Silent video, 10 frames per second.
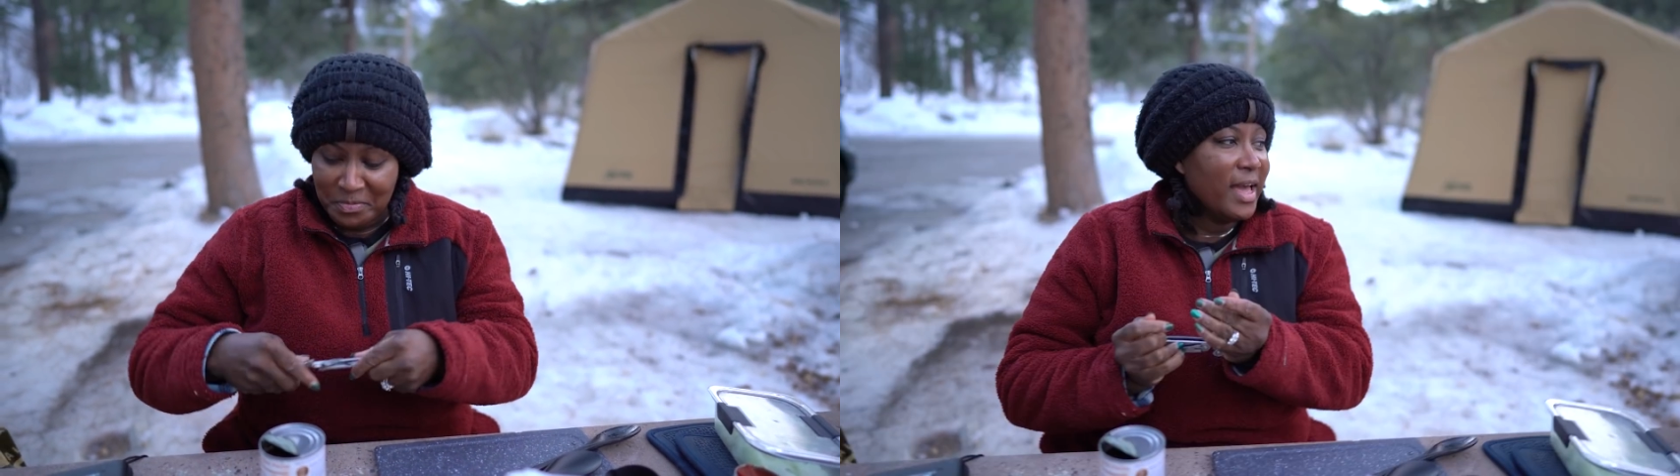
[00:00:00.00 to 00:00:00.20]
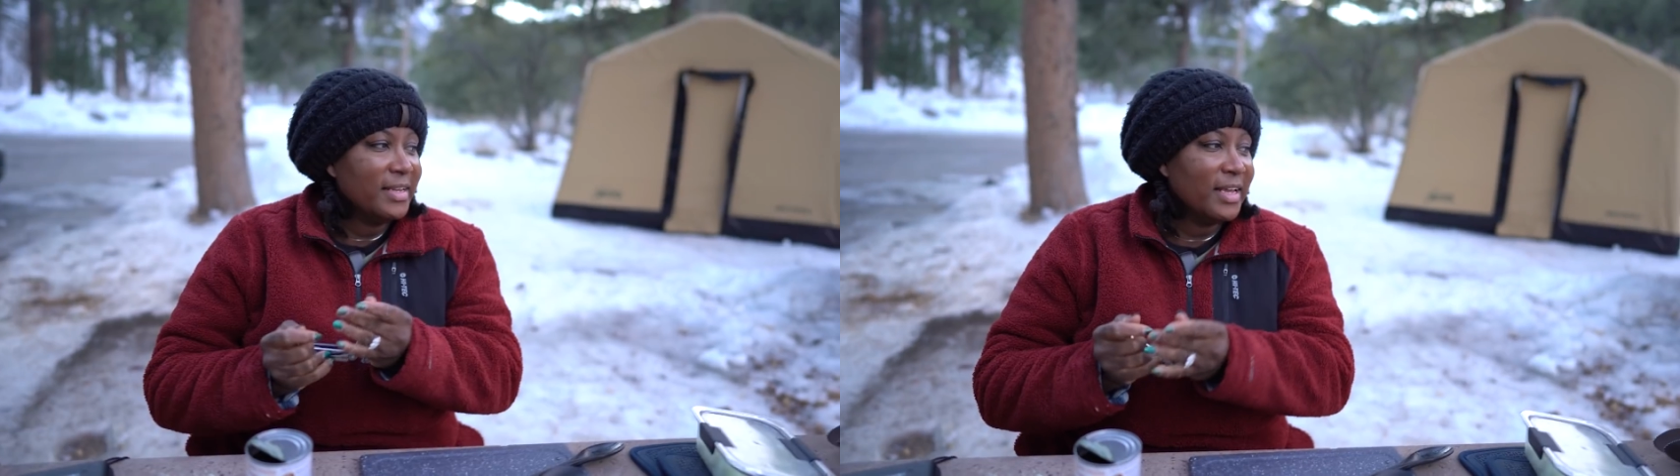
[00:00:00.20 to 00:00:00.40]

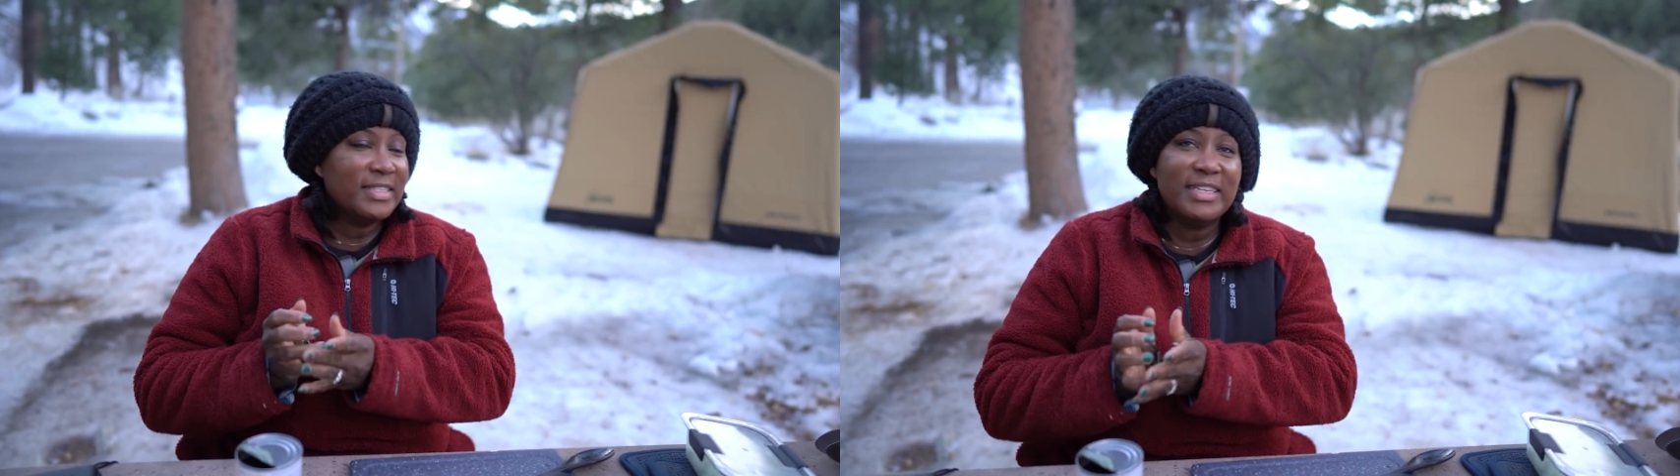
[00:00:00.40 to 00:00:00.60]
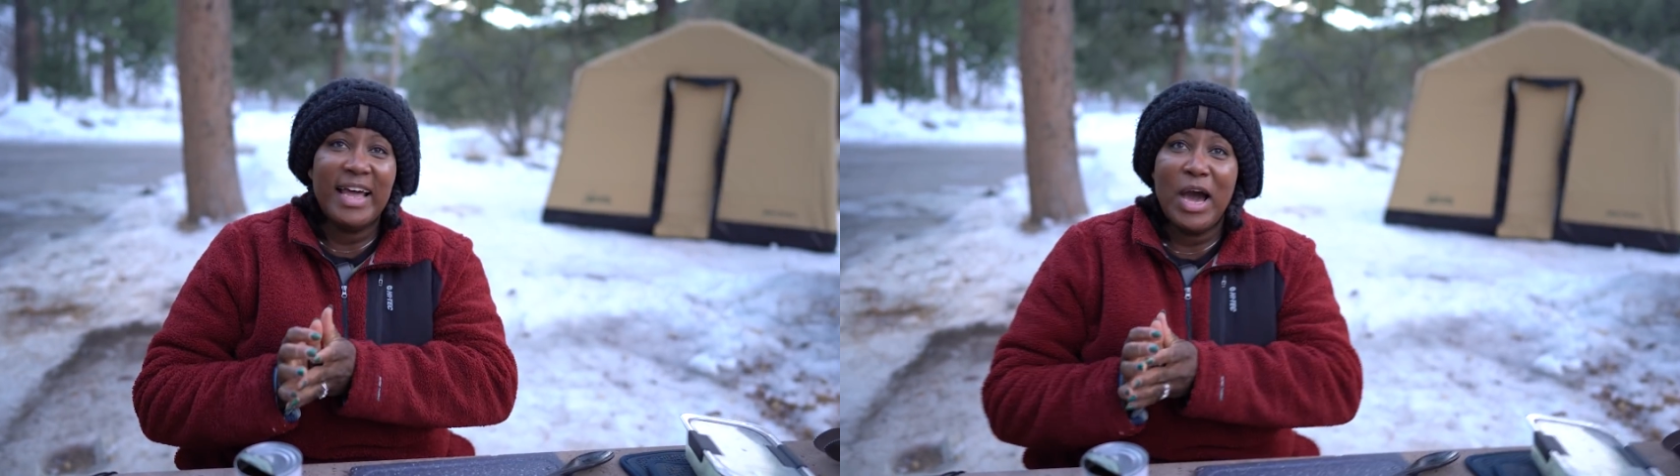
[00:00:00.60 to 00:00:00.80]
and
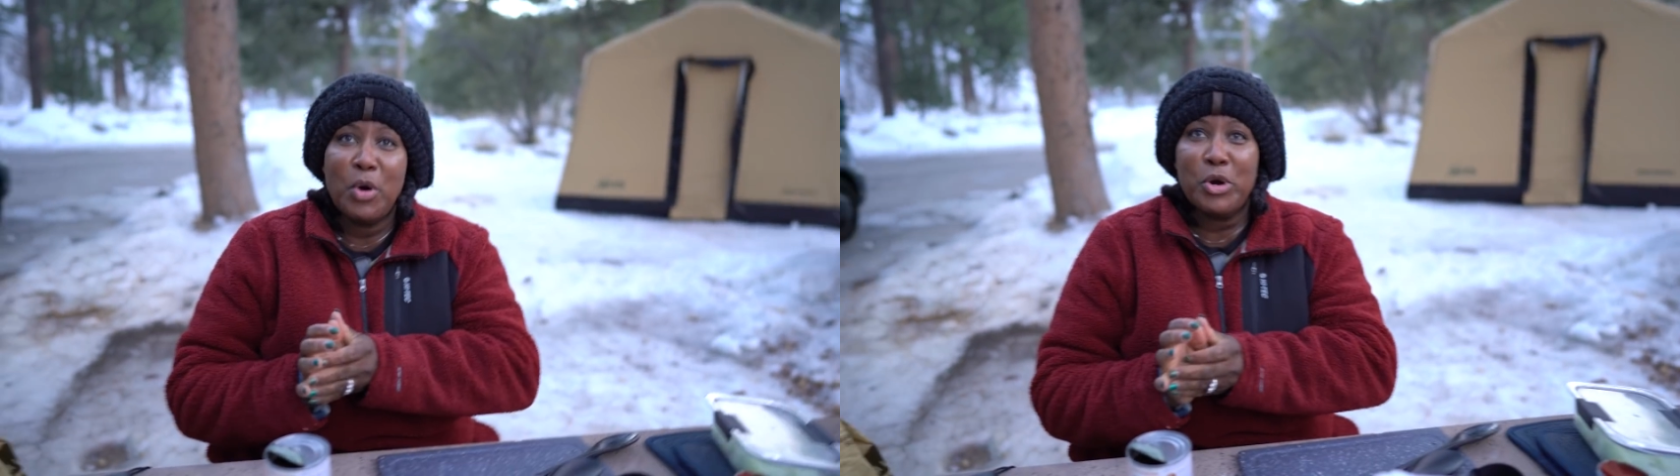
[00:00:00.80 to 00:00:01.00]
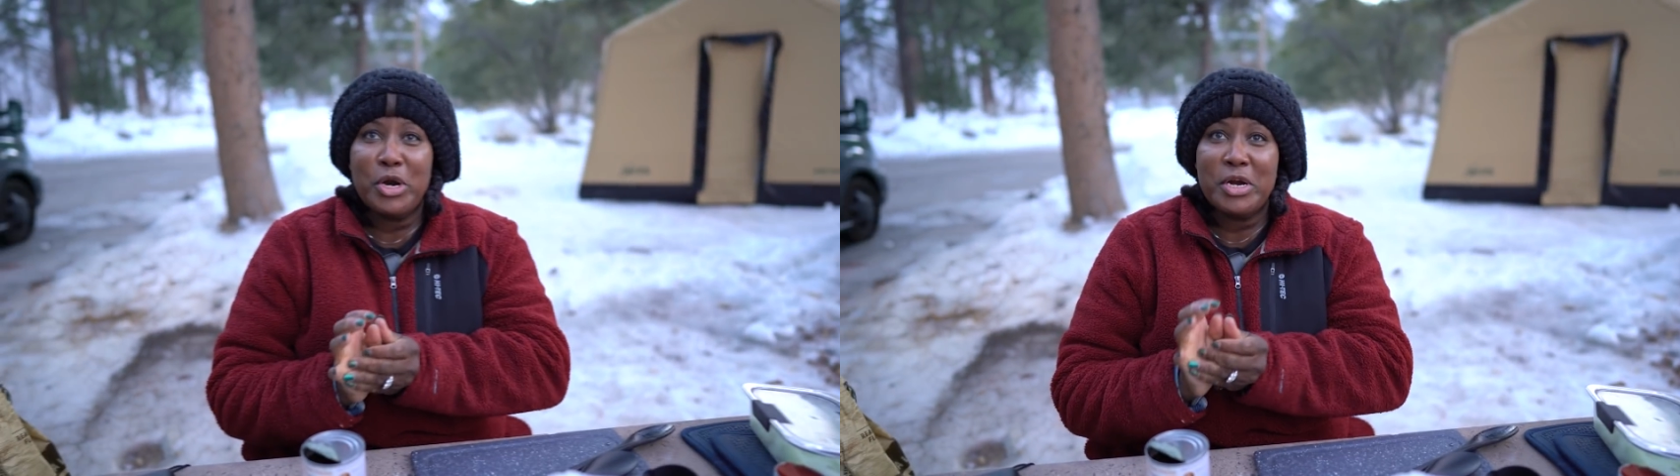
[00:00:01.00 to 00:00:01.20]
it's an
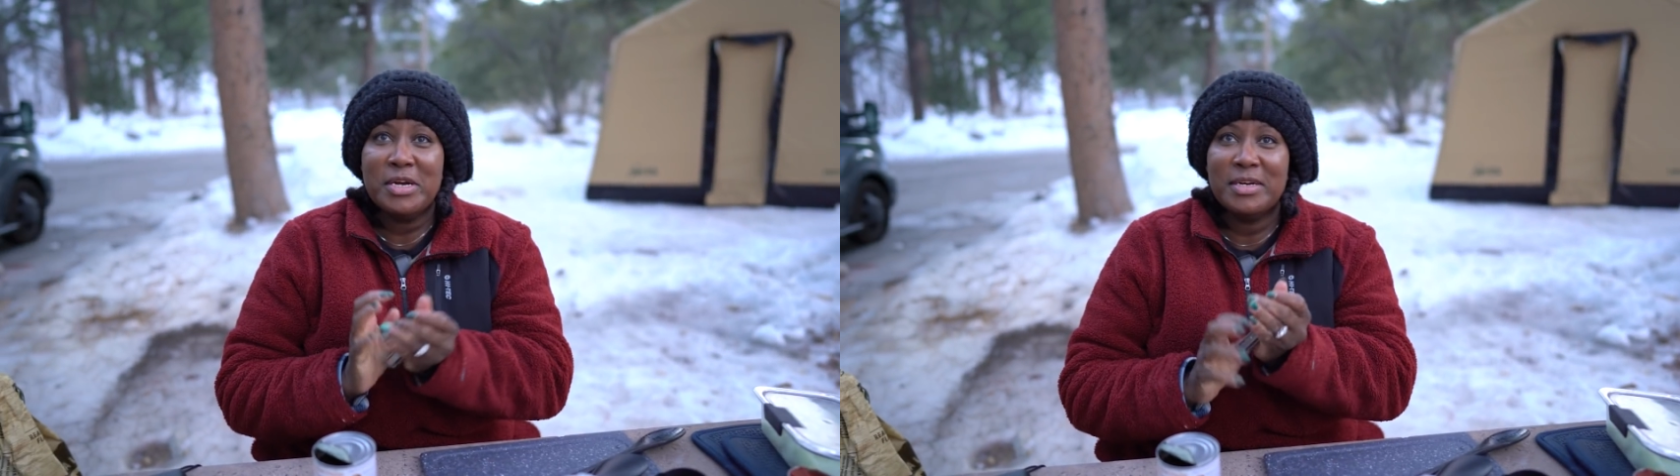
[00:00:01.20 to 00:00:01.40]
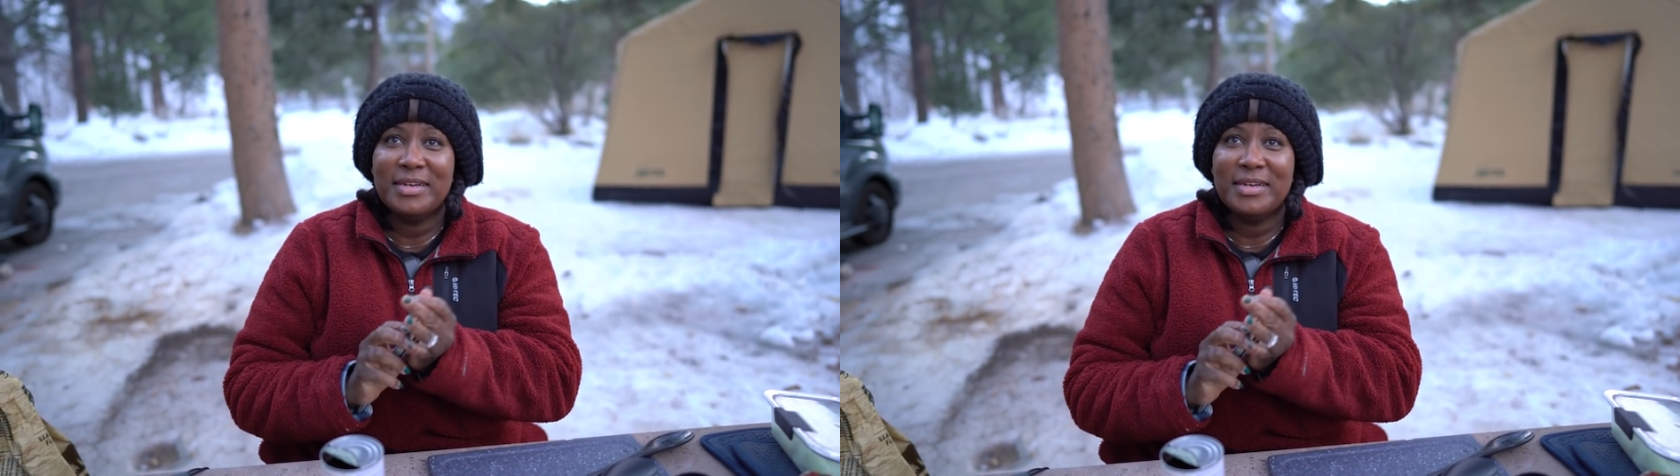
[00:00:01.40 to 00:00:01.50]
hour,